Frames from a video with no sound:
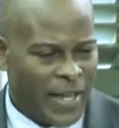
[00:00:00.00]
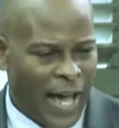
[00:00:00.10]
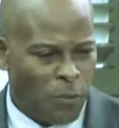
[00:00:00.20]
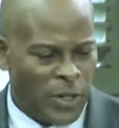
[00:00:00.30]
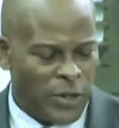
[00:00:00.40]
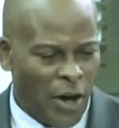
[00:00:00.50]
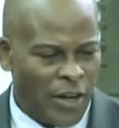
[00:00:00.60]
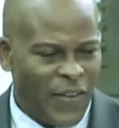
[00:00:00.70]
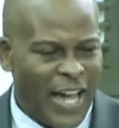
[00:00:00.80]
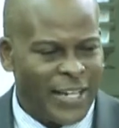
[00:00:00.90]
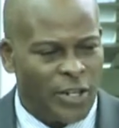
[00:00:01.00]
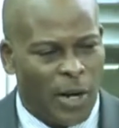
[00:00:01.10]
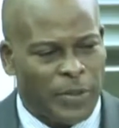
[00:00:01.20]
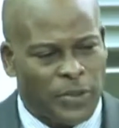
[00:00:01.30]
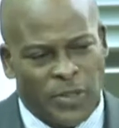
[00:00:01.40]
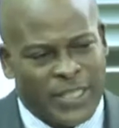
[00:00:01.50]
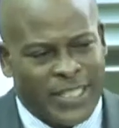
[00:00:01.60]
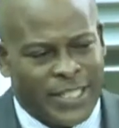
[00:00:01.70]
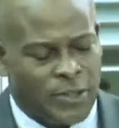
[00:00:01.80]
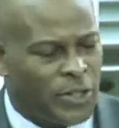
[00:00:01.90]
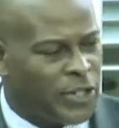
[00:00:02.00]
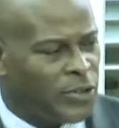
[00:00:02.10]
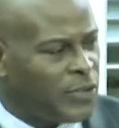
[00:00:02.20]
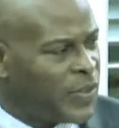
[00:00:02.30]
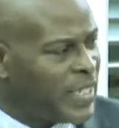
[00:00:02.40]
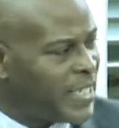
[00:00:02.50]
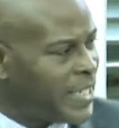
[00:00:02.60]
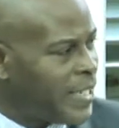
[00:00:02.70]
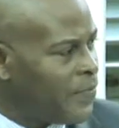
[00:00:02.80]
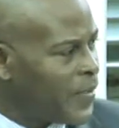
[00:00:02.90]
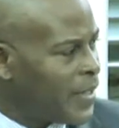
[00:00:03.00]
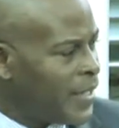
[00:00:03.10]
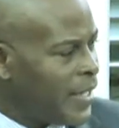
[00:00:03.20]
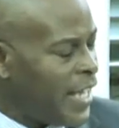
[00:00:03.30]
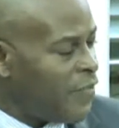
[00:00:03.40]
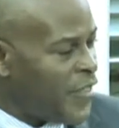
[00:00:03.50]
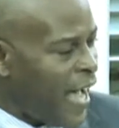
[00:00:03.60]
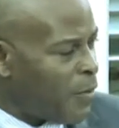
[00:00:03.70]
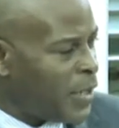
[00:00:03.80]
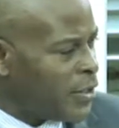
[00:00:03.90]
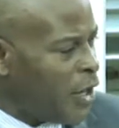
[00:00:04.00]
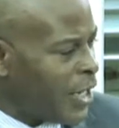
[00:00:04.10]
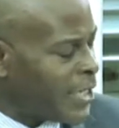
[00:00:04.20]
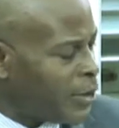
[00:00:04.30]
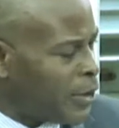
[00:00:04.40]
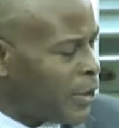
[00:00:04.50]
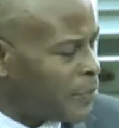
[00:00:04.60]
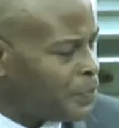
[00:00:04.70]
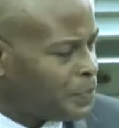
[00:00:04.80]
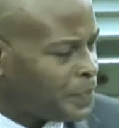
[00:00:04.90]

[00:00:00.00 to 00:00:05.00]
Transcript: and would not have had the opportunity to go to university if that were not so.